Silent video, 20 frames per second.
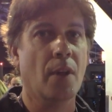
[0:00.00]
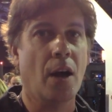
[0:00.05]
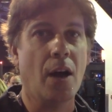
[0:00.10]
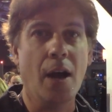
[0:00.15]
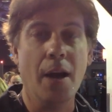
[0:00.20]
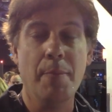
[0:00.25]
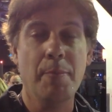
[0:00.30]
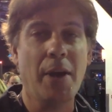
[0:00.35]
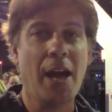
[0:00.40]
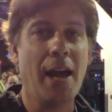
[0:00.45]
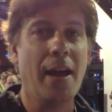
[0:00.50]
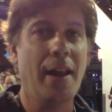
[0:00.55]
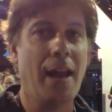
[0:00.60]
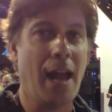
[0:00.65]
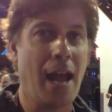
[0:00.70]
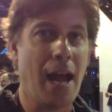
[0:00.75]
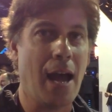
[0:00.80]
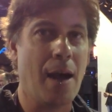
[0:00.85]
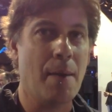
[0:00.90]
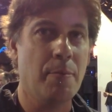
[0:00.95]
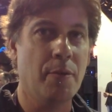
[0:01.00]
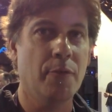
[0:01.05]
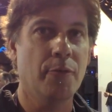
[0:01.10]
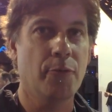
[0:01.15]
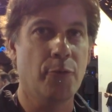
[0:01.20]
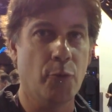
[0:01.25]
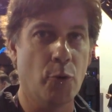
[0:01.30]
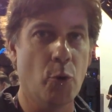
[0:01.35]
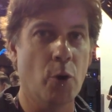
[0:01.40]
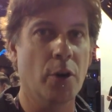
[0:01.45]
iPad app
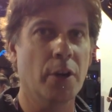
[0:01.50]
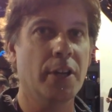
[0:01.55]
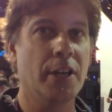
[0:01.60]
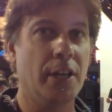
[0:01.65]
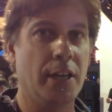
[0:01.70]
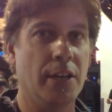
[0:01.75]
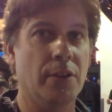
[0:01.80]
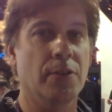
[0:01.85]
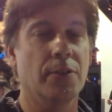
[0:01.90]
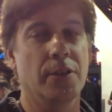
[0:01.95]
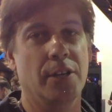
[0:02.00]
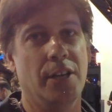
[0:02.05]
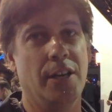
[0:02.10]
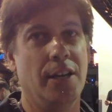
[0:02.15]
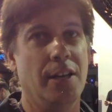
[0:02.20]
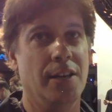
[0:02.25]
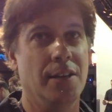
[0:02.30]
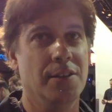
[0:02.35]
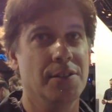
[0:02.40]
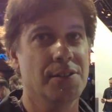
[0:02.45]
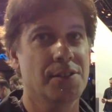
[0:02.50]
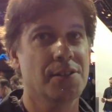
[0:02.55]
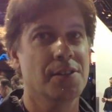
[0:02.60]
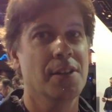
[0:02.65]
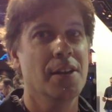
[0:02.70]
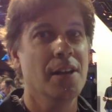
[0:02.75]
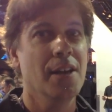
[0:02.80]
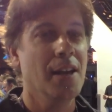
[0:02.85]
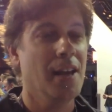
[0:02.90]
for KillerKeys.